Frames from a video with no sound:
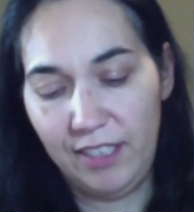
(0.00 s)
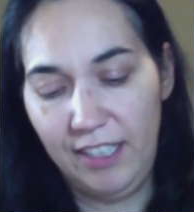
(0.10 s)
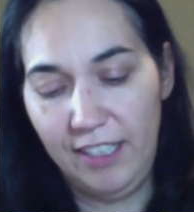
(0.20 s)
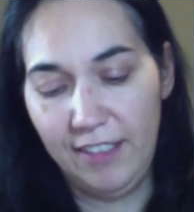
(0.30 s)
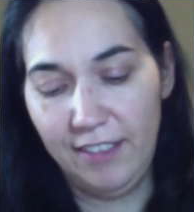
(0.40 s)

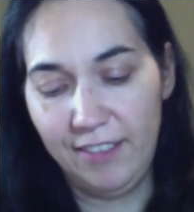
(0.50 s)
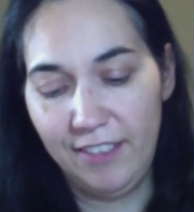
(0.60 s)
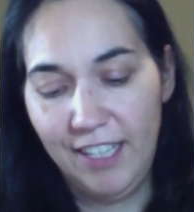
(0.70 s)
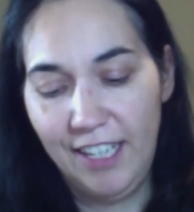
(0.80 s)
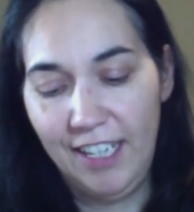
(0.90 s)
And
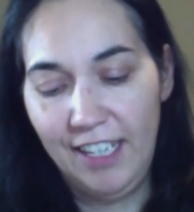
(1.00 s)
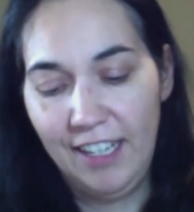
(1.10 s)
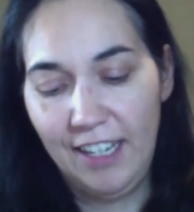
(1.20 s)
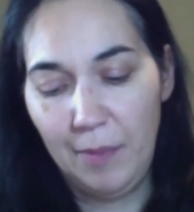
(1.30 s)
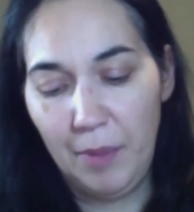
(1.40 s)

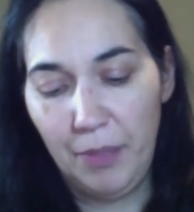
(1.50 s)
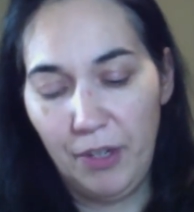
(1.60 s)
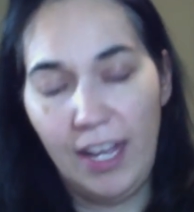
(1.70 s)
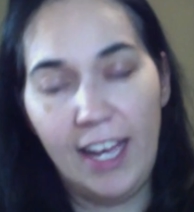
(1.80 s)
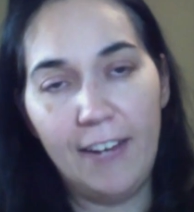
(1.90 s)
I'm about
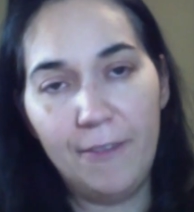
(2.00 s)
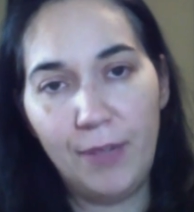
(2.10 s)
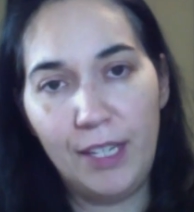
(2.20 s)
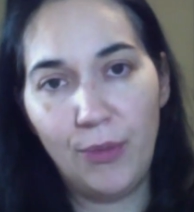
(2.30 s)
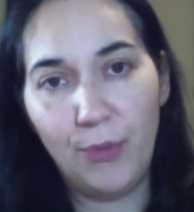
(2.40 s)

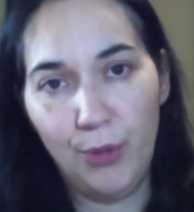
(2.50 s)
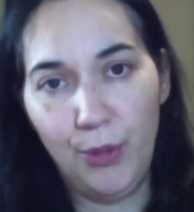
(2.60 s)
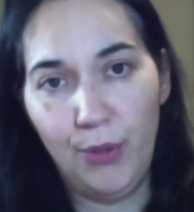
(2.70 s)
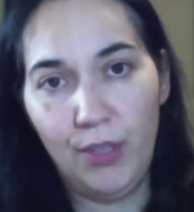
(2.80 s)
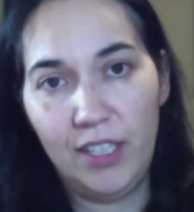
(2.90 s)
halfway
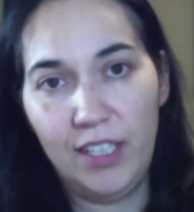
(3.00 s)
through.